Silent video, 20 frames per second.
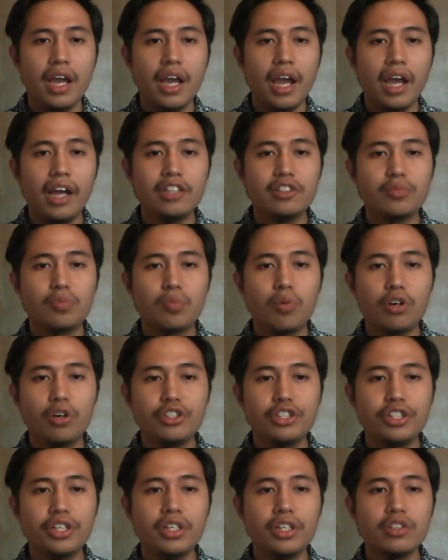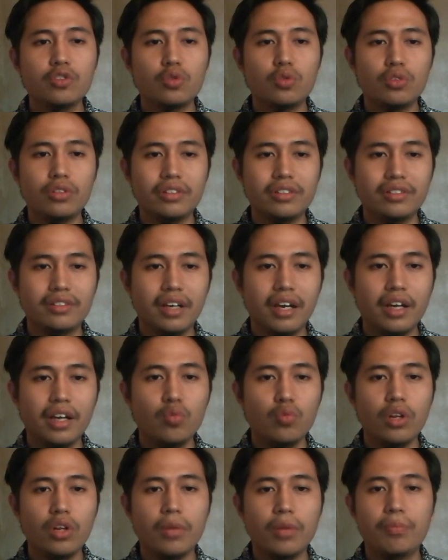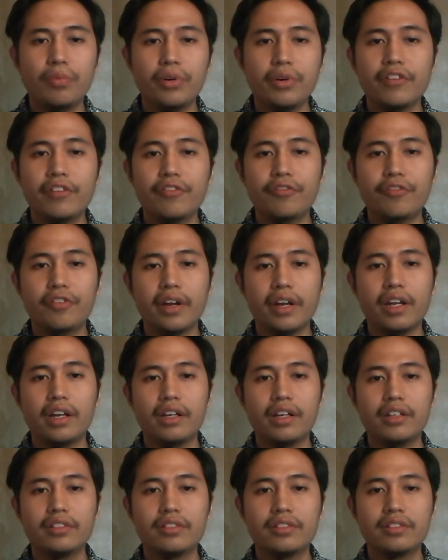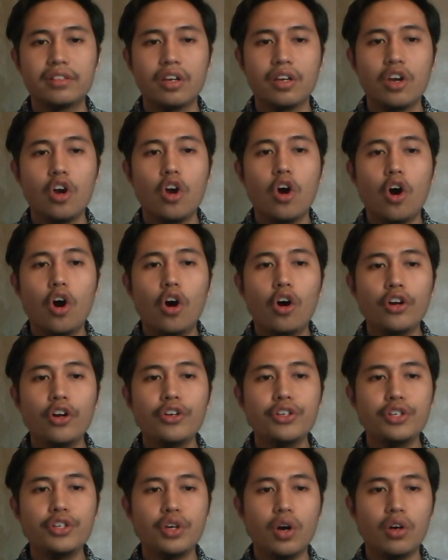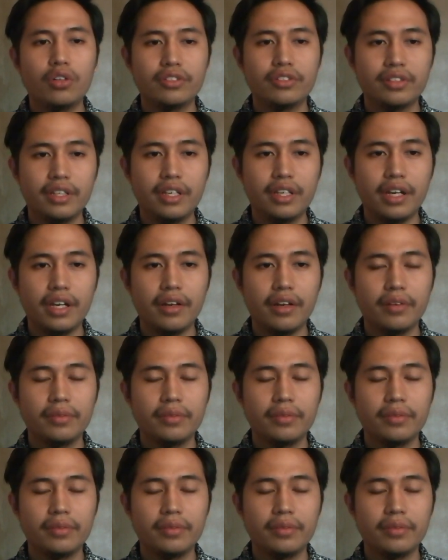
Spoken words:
exposure to the sun will bring freckles on your skin.